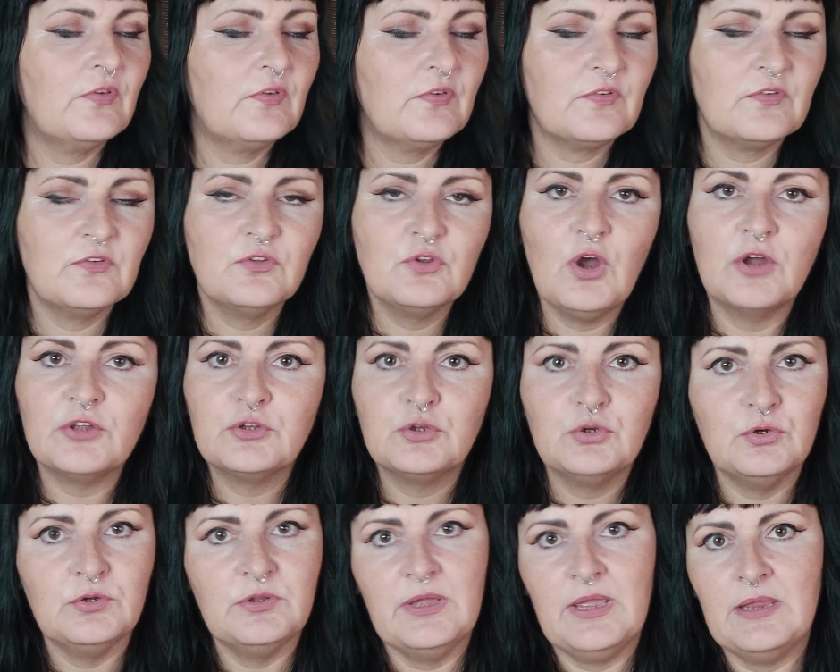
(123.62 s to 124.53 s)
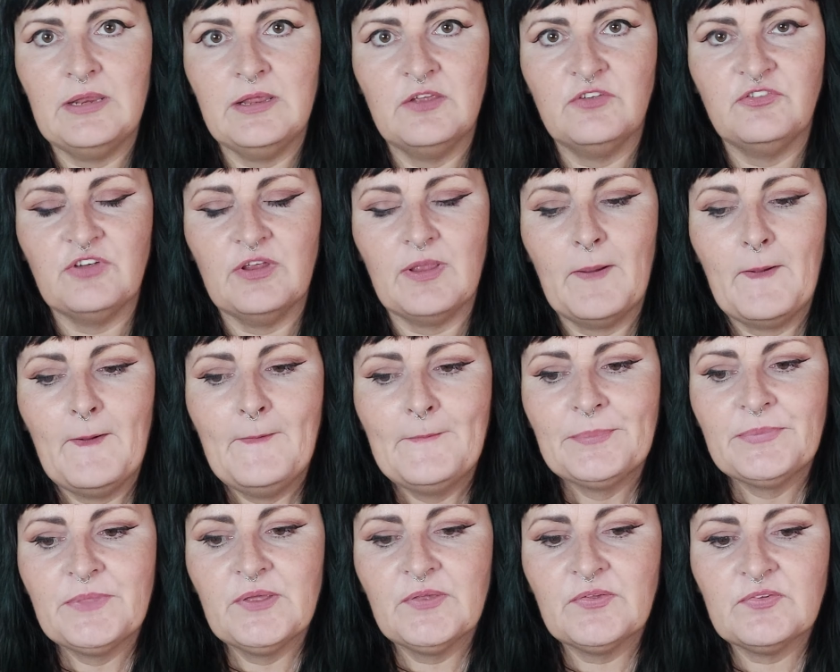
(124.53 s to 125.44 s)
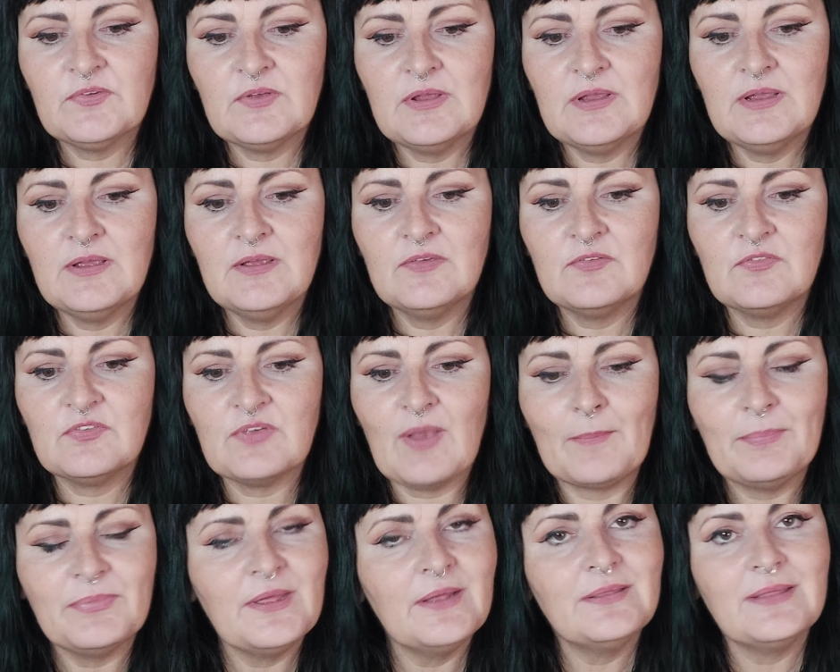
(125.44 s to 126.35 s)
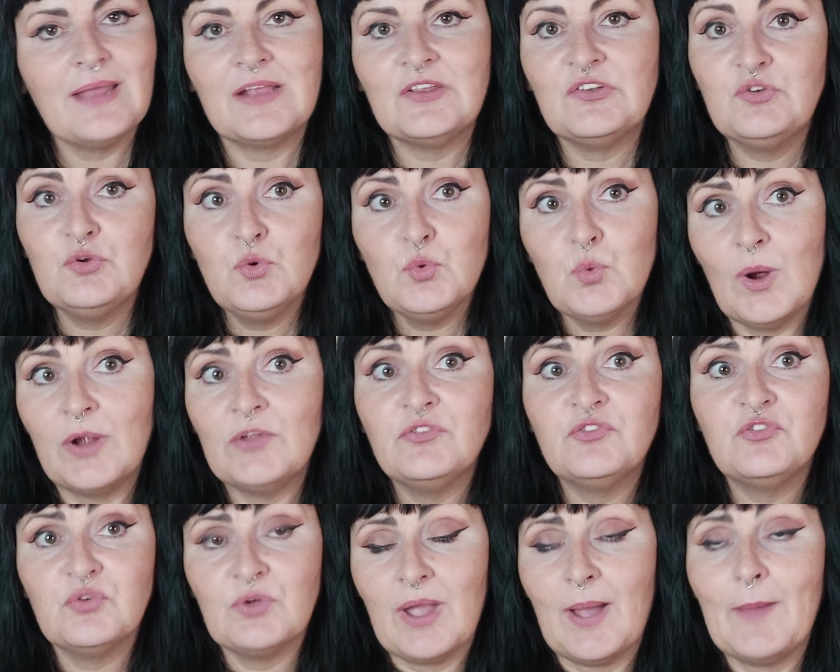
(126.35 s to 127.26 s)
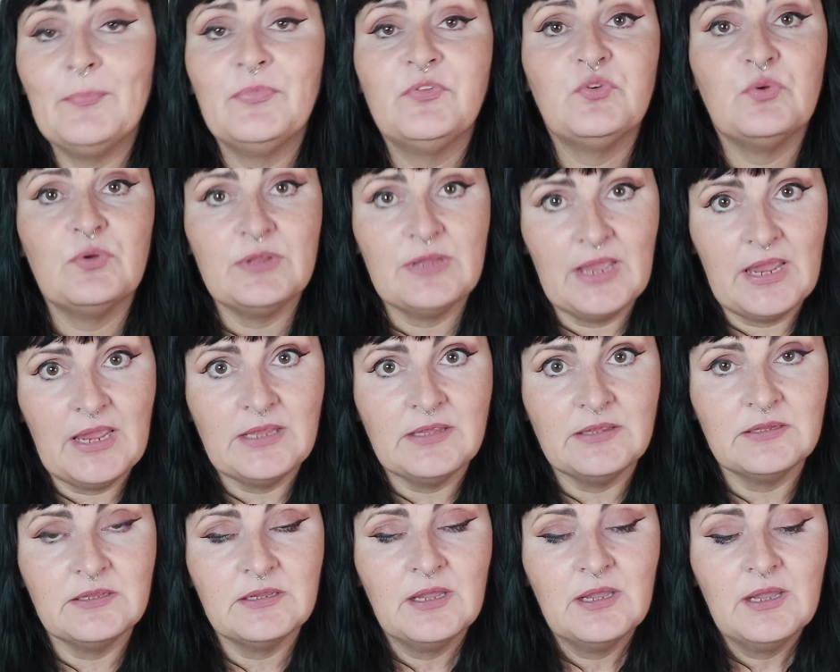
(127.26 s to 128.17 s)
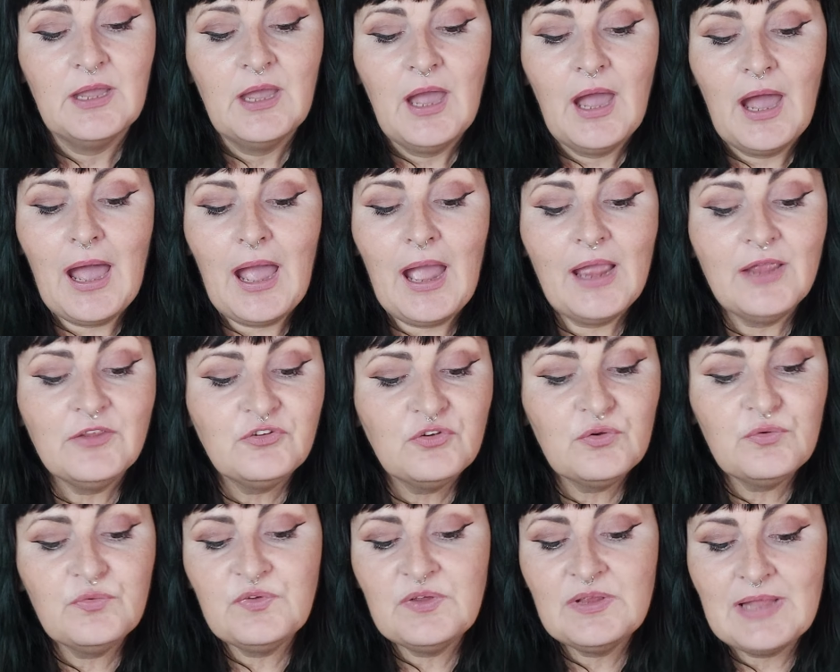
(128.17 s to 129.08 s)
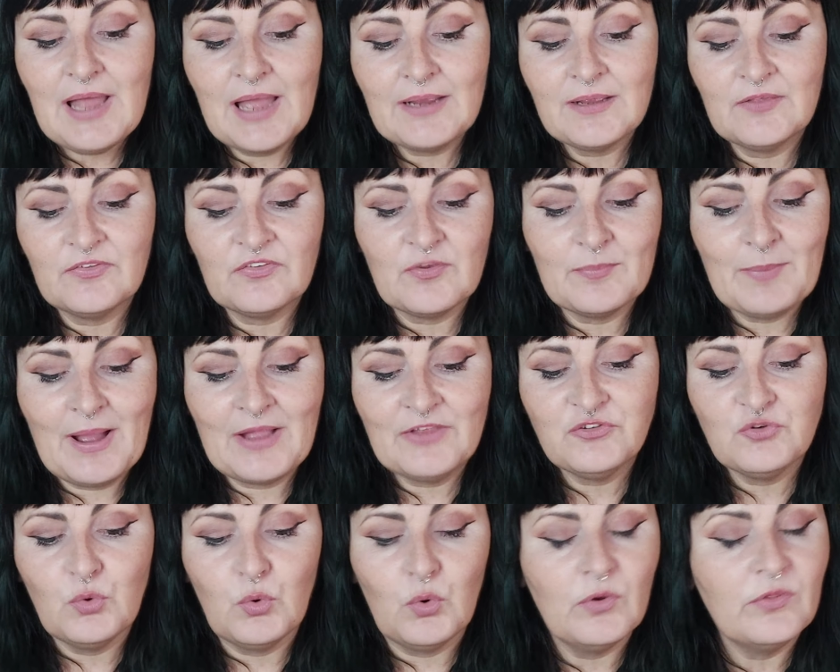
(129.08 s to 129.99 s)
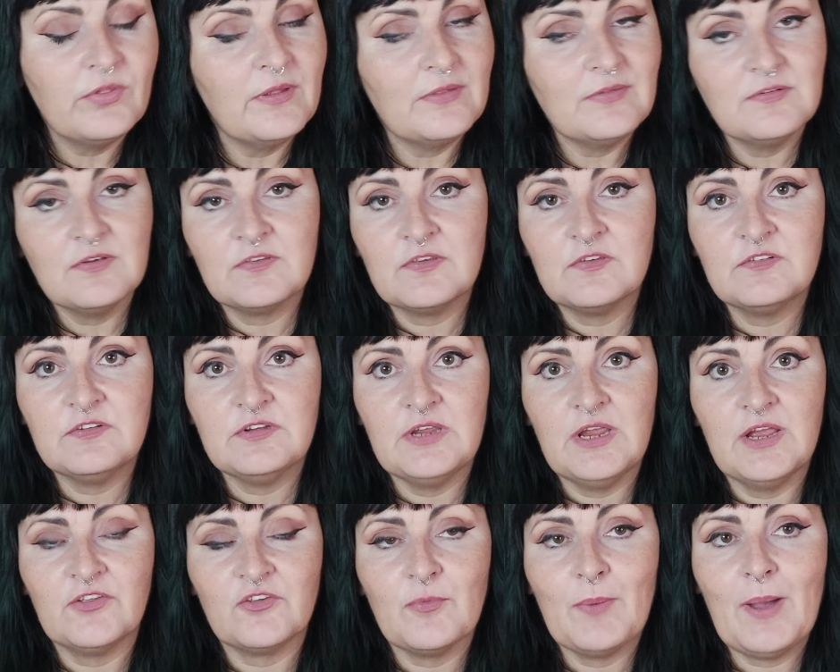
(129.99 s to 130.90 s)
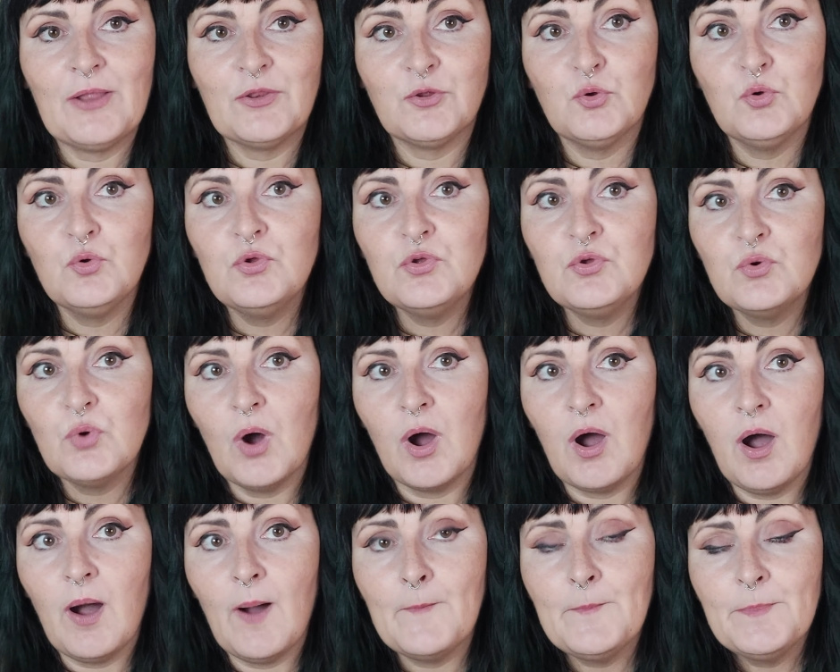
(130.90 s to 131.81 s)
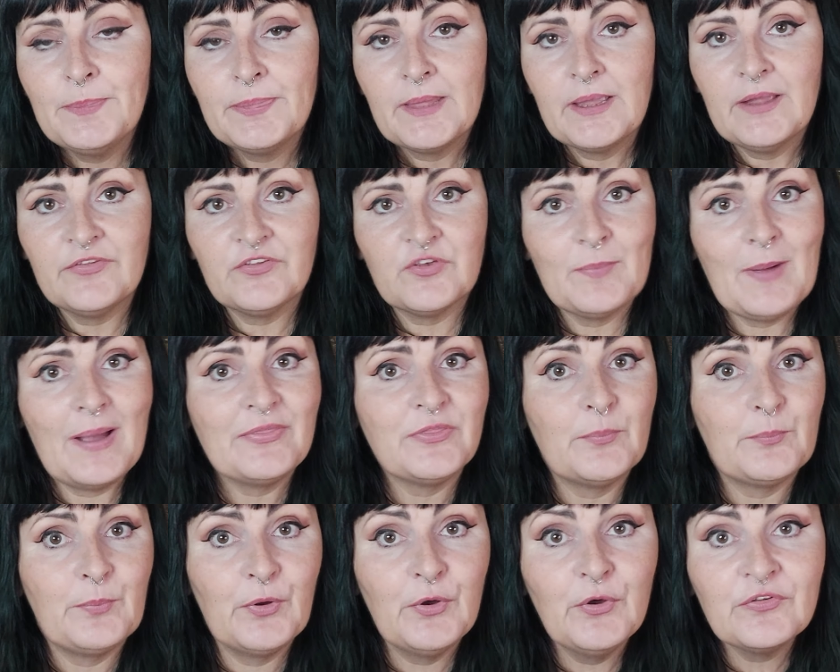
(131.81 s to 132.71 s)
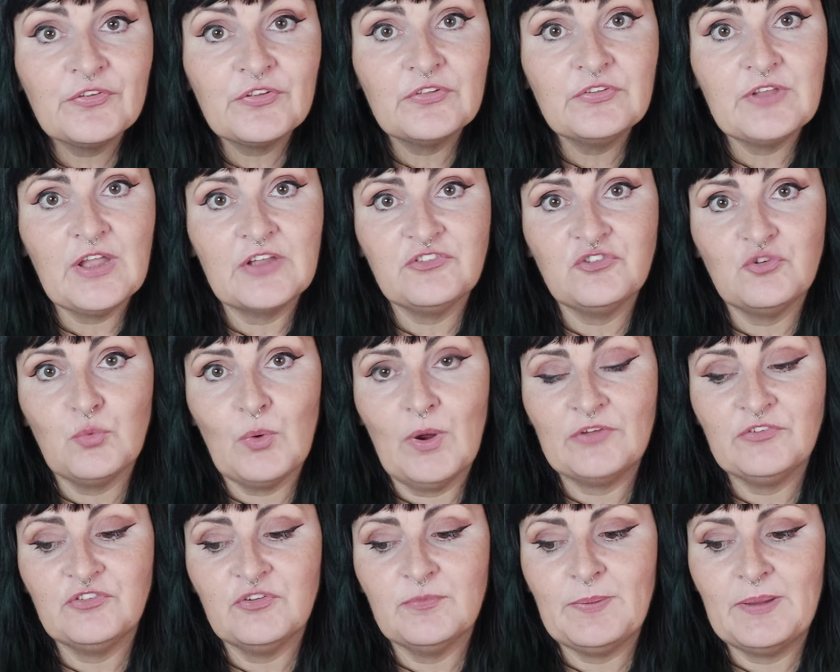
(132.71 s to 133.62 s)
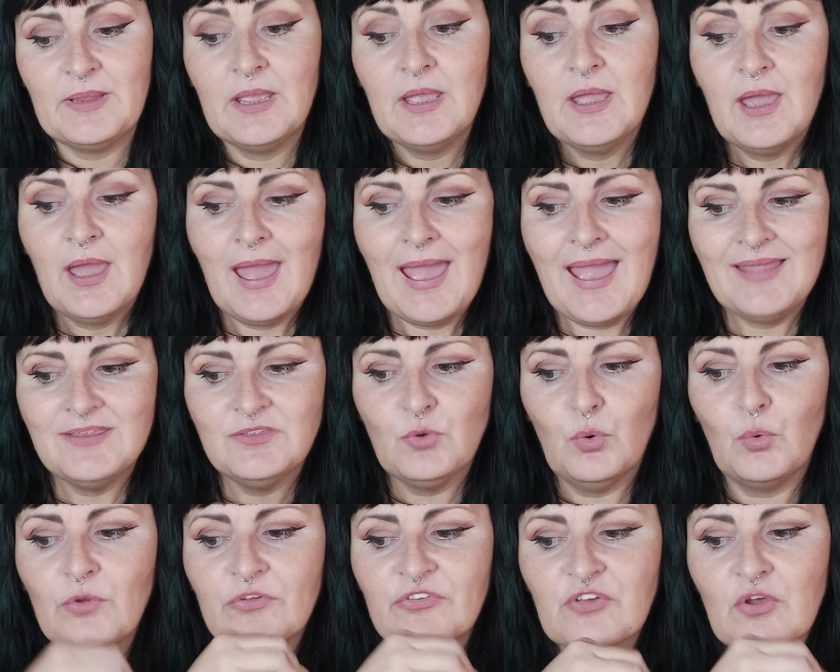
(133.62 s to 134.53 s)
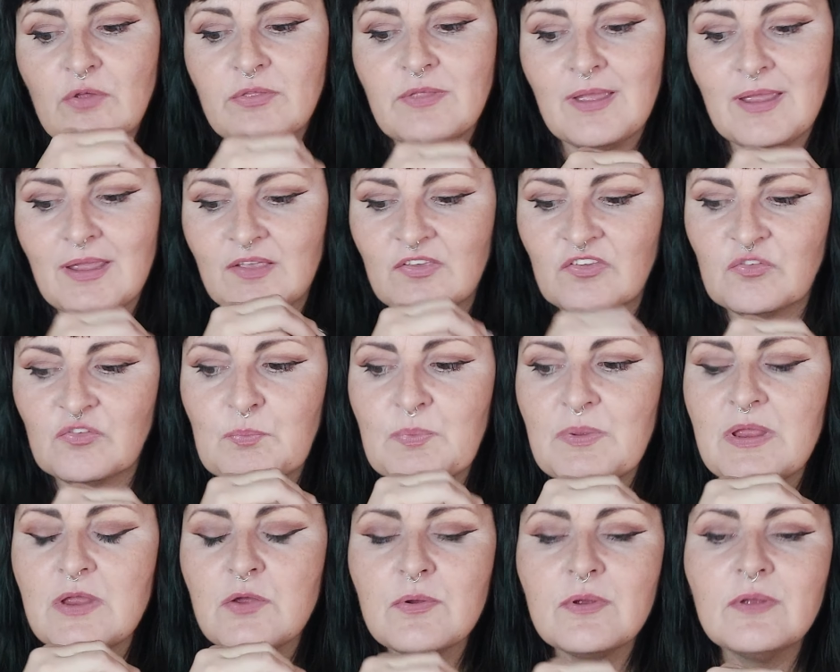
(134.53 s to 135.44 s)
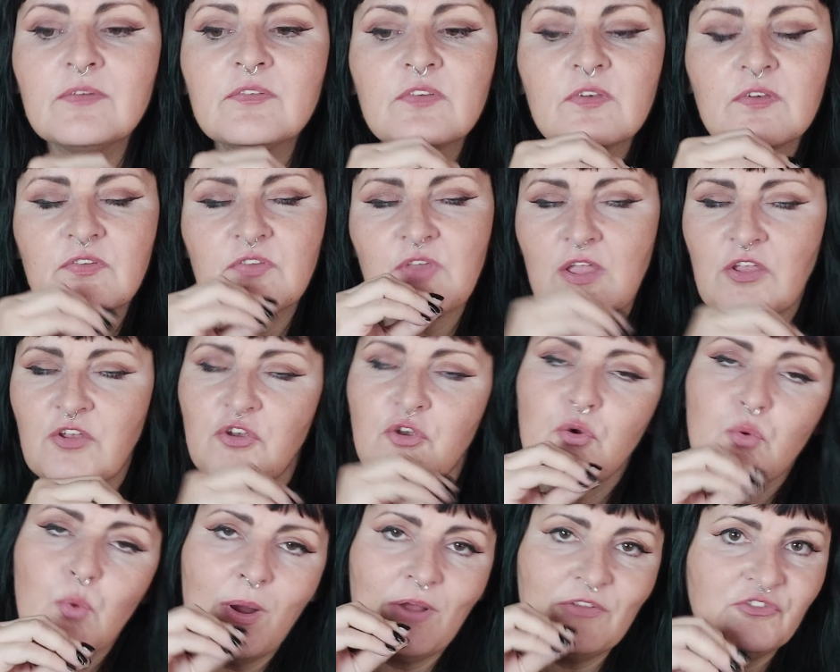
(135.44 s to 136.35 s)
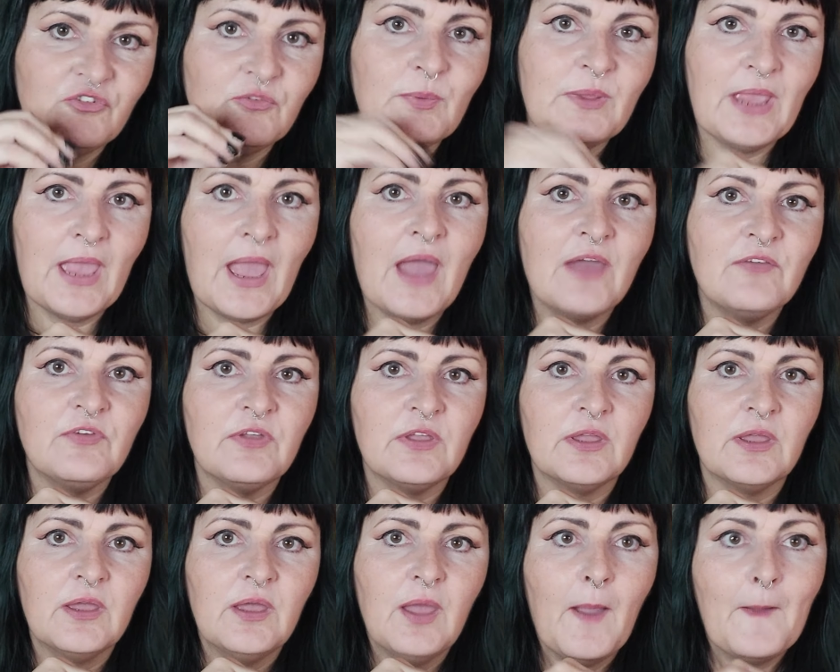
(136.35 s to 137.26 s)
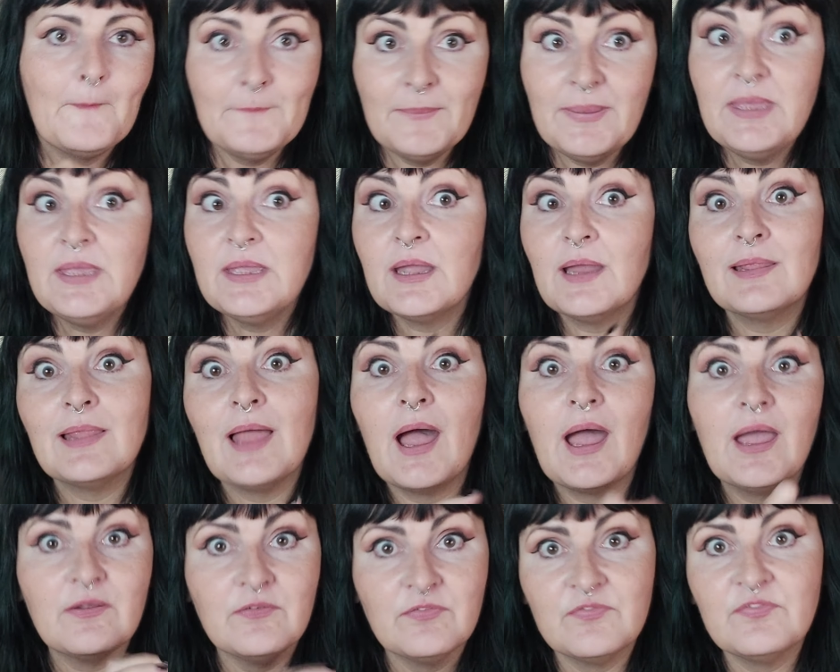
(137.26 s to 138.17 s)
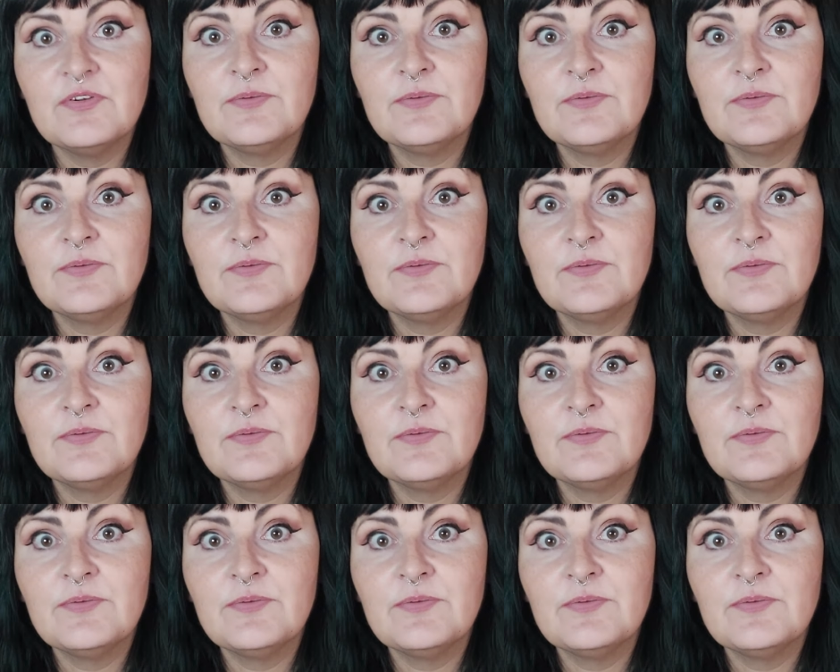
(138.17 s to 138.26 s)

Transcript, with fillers: is not good energy. This is something that you want to come to an end. I do feel like it's about your authenticity, it's about who you are, it's about the person that you want to be, and also the experiences that you want to be having, being alive,